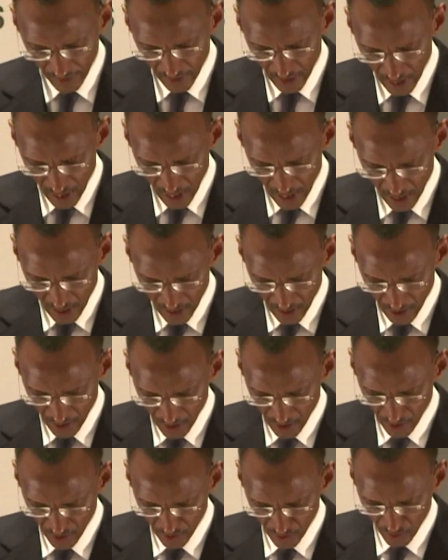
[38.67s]
bear the
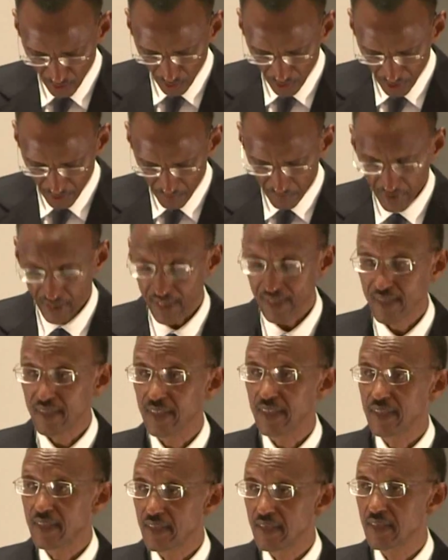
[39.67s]
brunt of the
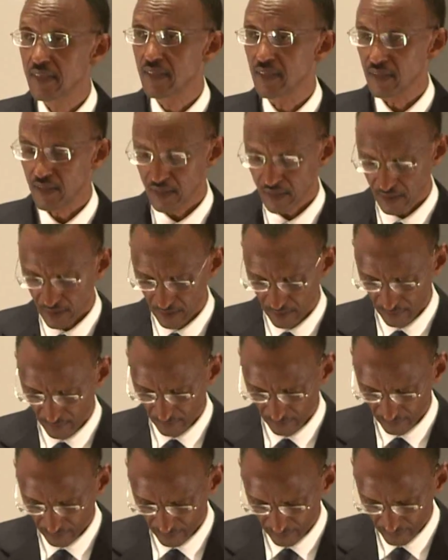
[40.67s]
pandemic
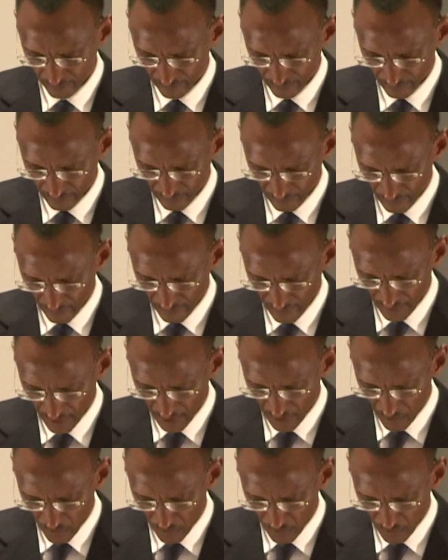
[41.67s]
and in most